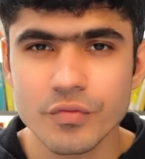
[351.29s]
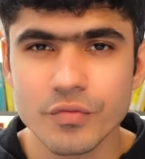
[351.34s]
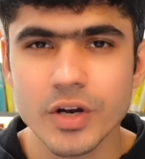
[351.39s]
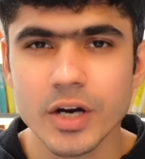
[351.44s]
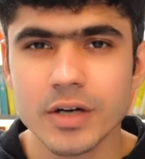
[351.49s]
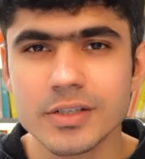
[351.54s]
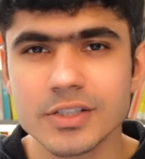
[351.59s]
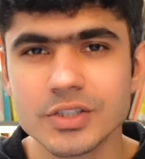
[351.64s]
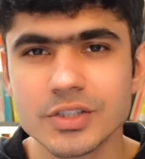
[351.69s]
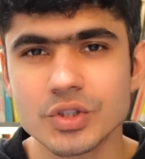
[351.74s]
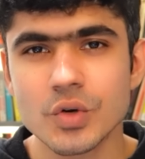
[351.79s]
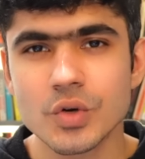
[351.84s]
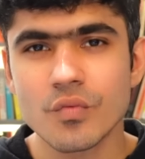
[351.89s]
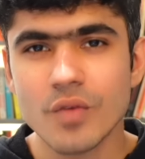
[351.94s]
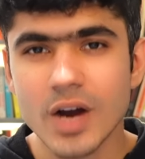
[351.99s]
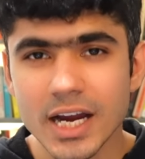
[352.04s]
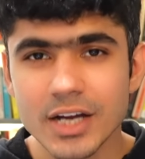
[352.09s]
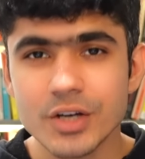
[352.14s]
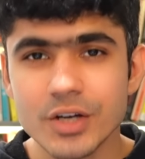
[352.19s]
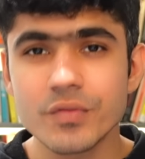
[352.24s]
We understood
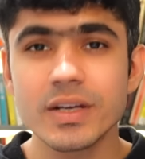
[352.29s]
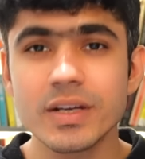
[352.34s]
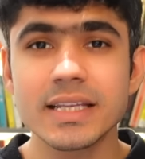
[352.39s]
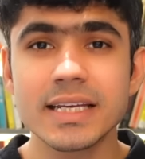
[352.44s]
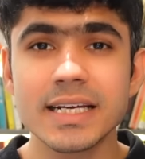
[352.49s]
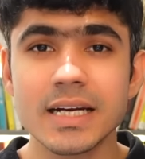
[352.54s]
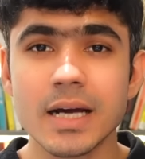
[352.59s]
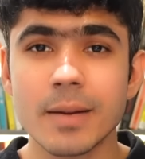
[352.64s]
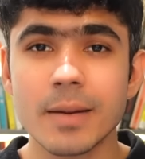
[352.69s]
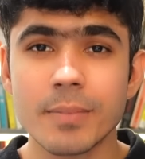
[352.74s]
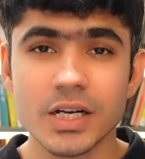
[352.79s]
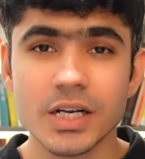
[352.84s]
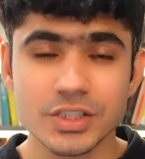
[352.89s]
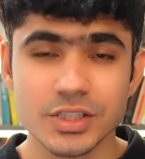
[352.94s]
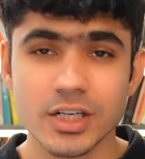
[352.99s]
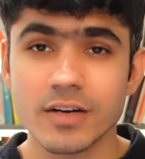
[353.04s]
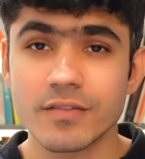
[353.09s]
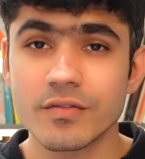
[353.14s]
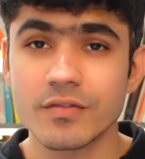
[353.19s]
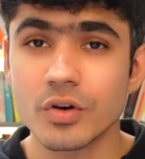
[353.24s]
why do we need Apache
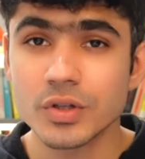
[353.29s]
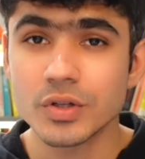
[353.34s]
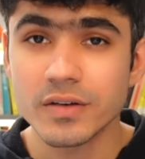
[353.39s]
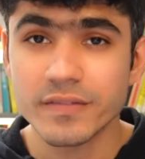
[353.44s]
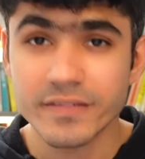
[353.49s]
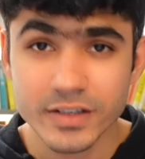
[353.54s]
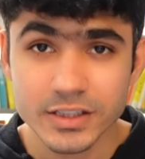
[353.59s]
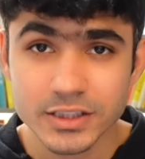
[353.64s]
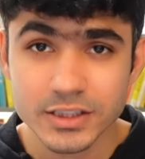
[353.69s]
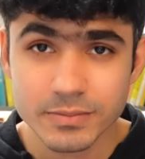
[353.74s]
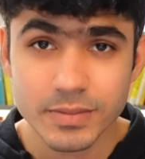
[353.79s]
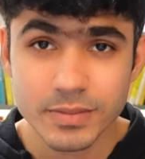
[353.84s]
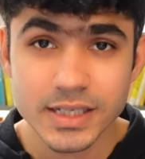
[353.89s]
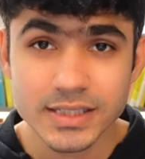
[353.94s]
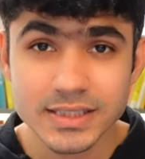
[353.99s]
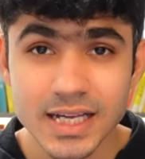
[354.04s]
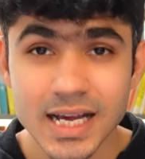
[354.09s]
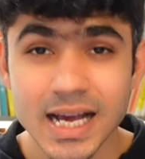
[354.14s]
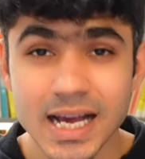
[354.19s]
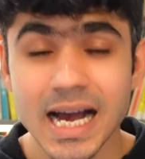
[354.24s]
Airflow in the first
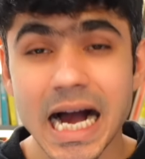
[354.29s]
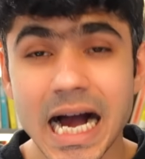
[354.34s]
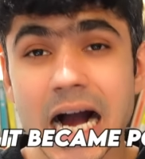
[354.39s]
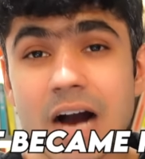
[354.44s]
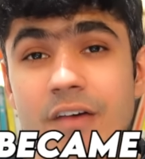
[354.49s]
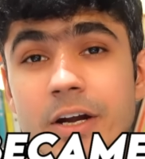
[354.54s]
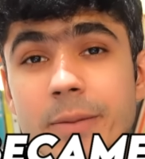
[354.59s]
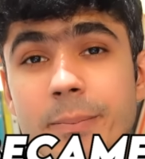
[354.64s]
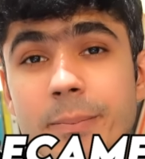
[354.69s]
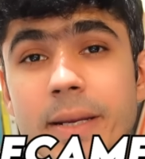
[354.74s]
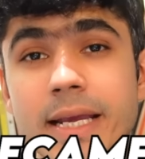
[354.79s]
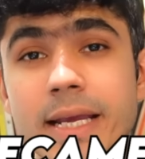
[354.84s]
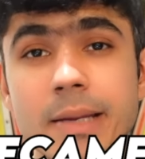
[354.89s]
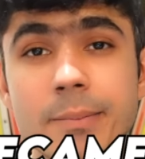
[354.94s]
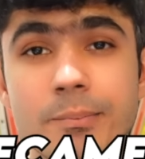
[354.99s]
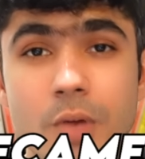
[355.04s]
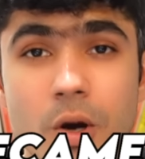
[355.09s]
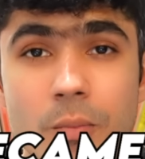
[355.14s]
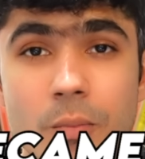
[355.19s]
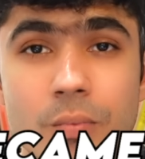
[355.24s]
place, how it
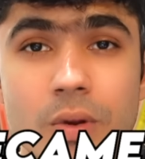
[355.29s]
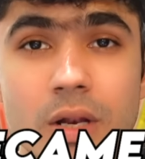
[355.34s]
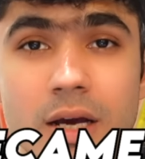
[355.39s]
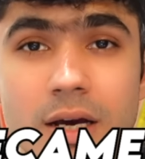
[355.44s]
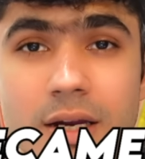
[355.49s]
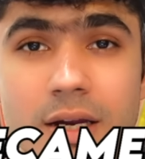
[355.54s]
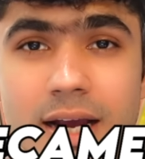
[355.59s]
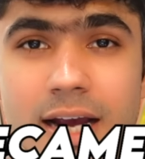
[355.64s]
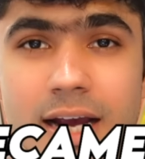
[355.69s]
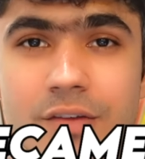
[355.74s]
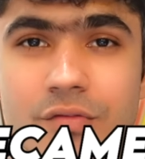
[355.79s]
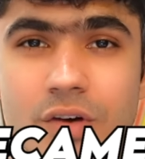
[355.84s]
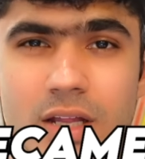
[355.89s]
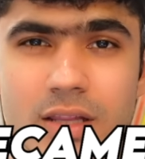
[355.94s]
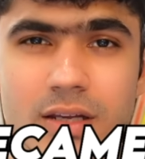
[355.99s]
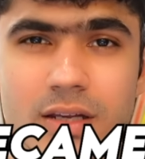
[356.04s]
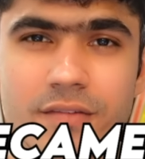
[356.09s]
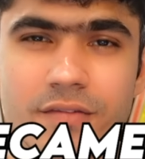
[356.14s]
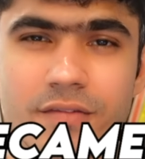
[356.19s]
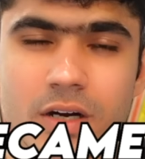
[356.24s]
became popular and what are
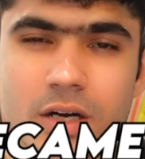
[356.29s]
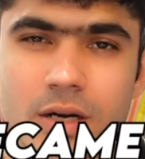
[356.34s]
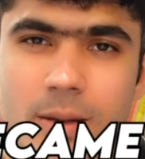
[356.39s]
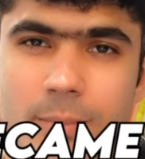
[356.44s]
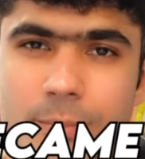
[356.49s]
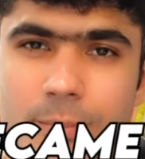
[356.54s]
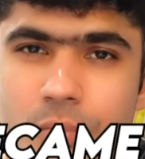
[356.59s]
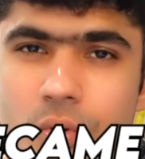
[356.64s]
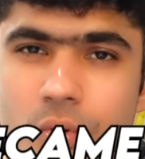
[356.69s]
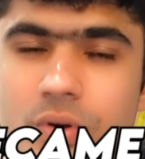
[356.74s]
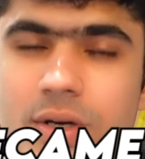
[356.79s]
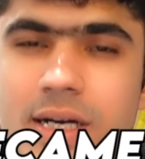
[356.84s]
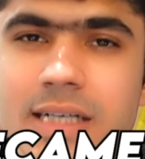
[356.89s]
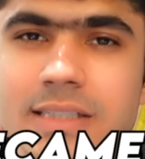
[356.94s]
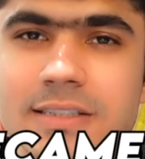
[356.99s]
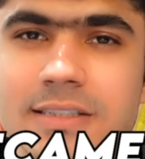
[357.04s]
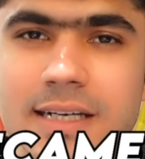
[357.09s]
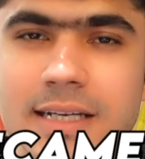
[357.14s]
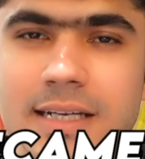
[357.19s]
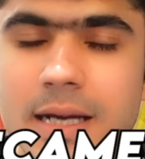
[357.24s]
the different
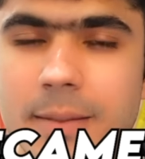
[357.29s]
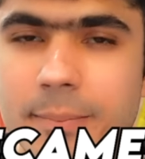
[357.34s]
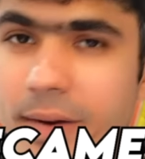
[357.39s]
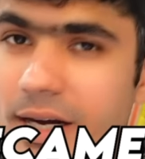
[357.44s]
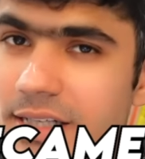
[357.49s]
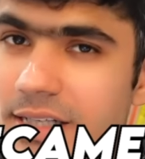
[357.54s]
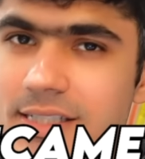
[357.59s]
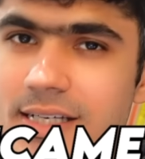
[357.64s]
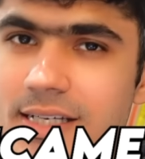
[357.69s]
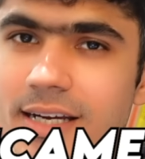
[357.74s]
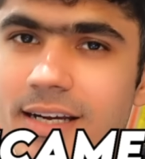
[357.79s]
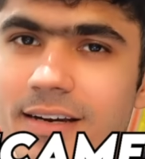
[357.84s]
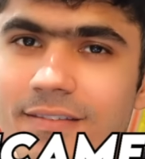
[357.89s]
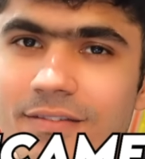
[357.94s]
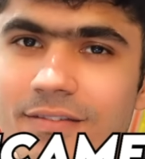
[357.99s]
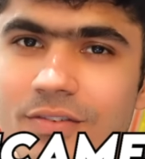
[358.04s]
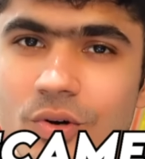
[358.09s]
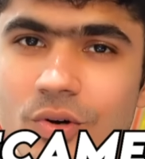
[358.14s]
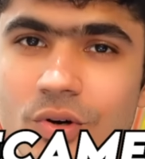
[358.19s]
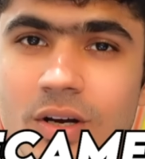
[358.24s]
components in Apache
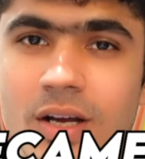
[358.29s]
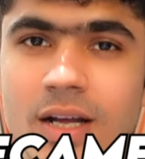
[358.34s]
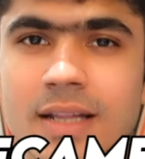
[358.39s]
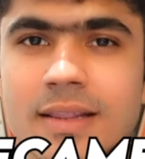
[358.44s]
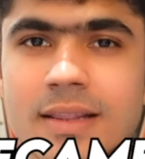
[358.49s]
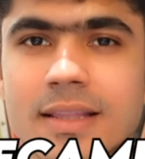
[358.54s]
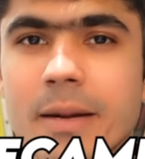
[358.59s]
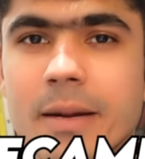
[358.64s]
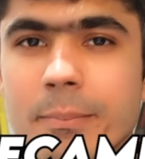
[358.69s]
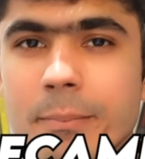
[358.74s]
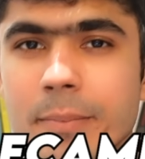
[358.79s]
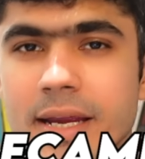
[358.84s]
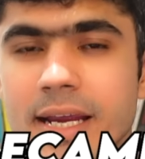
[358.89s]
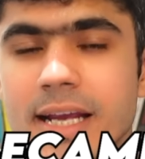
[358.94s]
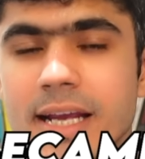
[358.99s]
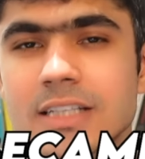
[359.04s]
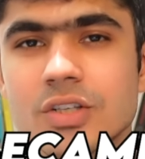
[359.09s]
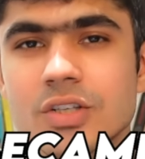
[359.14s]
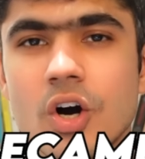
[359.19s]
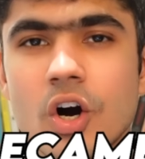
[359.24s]
Airflow that
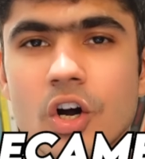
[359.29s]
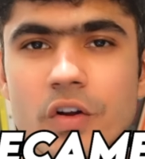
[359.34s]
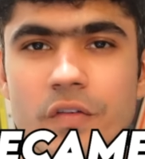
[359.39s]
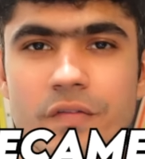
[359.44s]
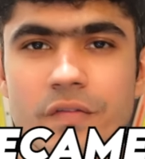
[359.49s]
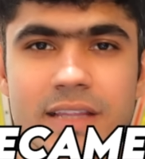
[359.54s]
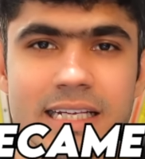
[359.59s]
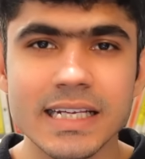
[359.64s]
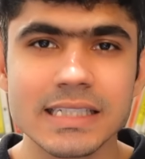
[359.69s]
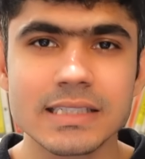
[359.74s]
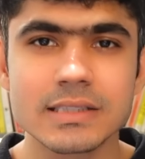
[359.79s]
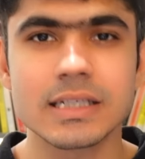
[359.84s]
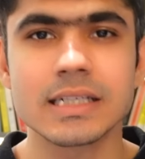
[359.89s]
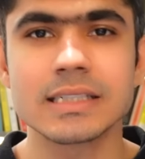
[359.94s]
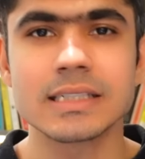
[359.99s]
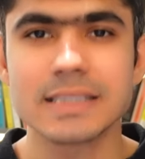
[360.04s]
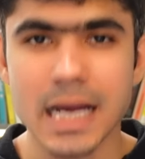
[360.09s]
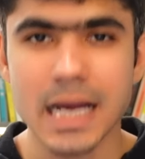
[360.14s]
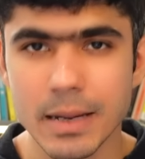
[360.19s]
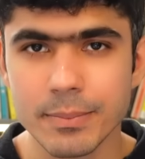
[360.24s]
makes all of these
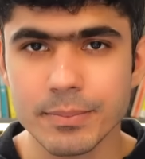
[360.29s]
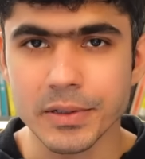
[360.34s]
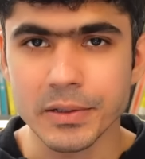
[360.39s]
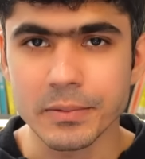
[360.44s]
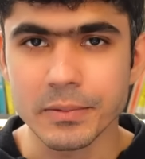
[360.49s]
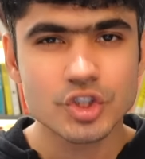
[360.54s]
things happen.